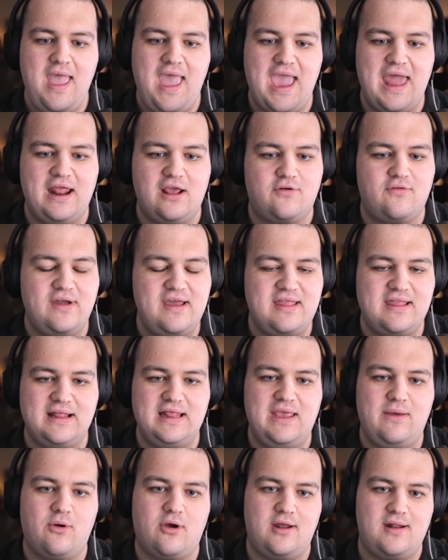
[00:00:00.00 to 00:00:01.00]
And
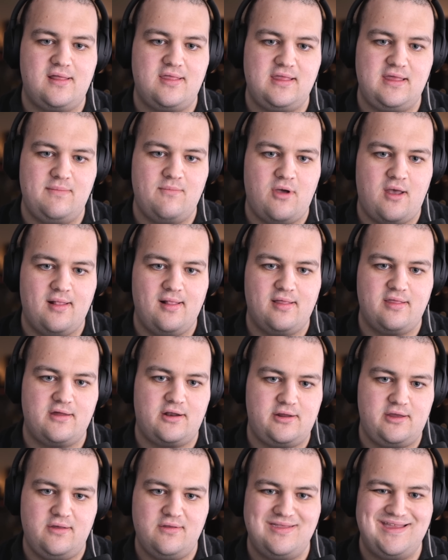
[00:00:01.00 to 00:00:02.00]
increasingly, we're going to see models that
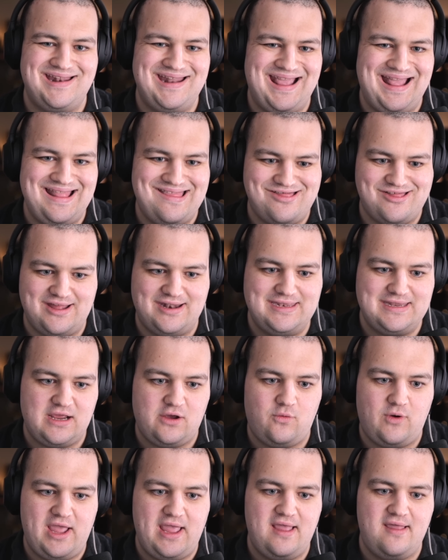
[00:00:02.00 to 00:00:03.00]
are used in
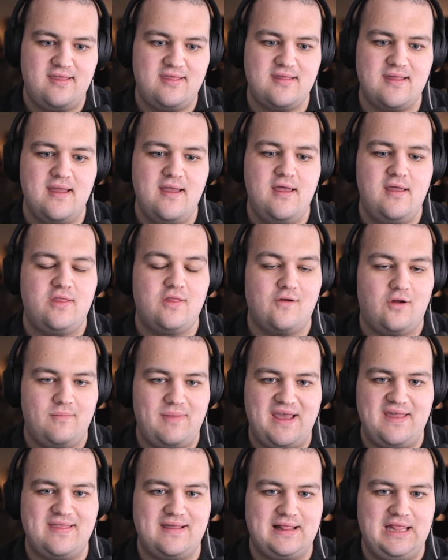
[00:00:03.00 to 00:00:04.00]
agentic ways, so are
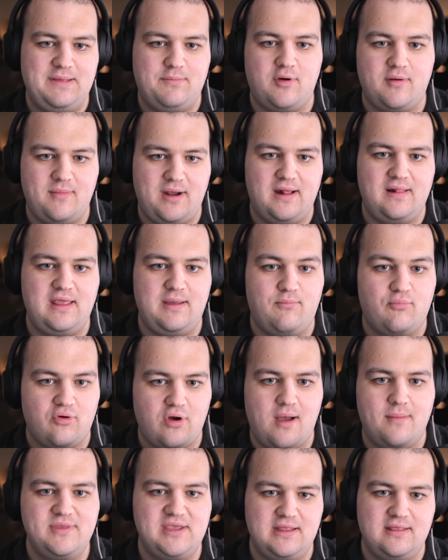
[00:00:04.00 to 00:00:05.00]
basically primarily
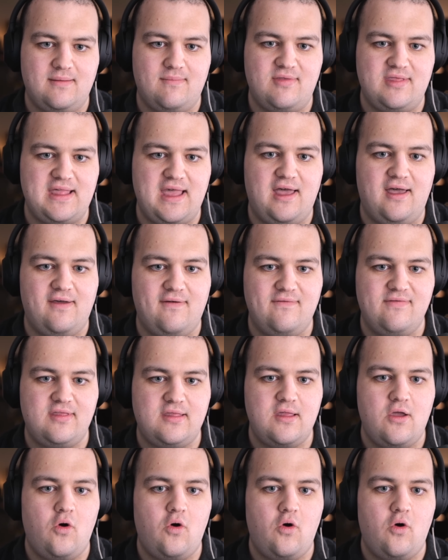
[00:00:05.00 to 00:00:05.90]
prompting themselves